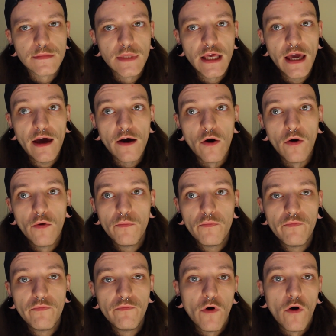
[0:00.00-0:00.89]
Yeah,
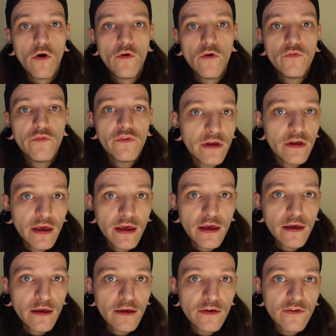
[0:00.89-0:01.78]

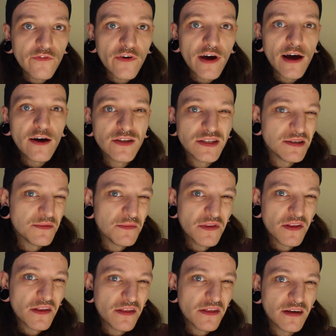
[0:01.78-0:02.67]
hopefully you found some
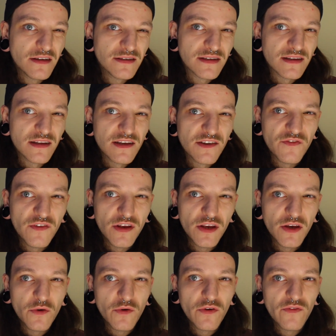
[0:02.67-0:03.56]
of the things in this
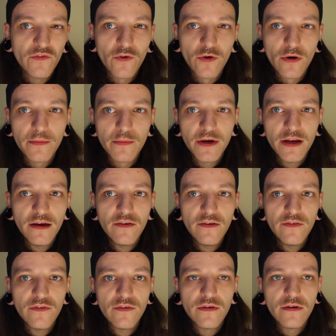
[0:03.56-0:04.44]
video
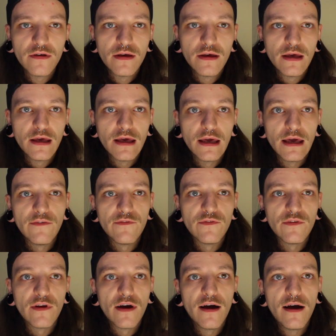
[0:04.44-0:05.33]
informative.
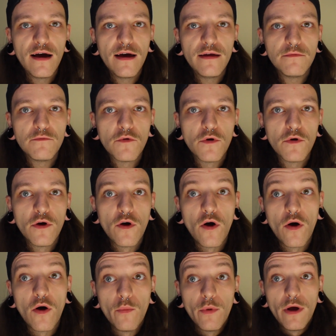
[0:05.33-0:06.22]
If not,
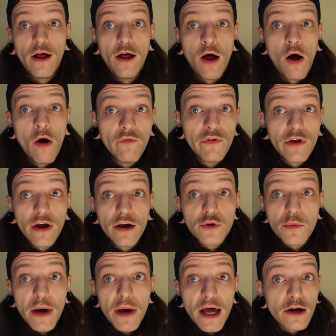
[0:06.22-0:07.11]
well, hopefully I'll
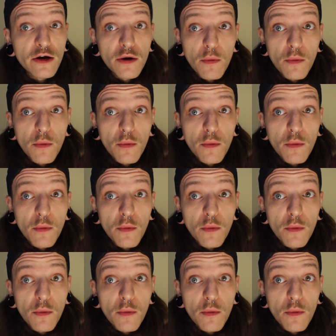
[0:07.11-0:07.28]
do better